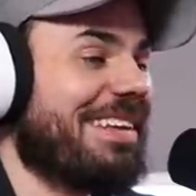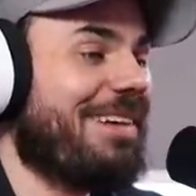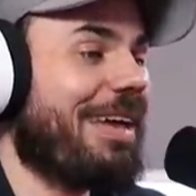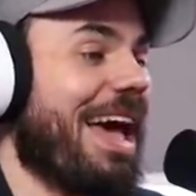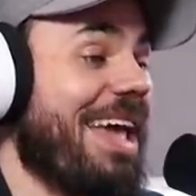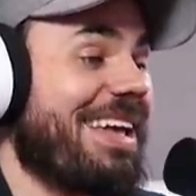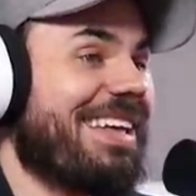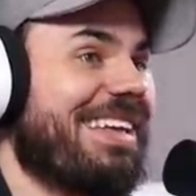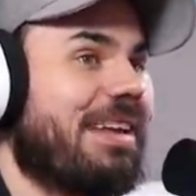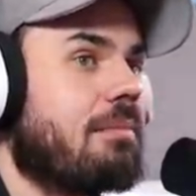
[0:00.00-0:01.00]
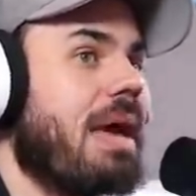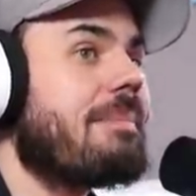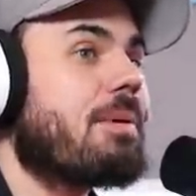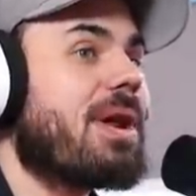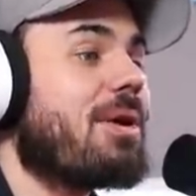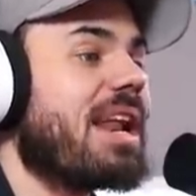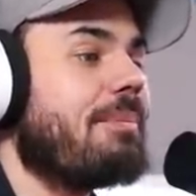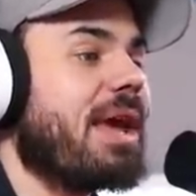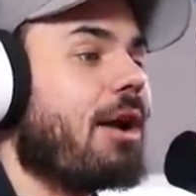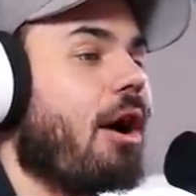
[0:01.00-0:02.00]
Okay? Maybe we don't need to
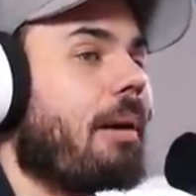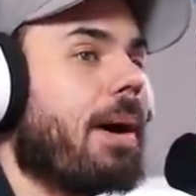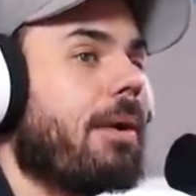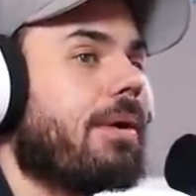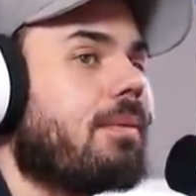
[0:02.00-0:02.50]
be on hard mode.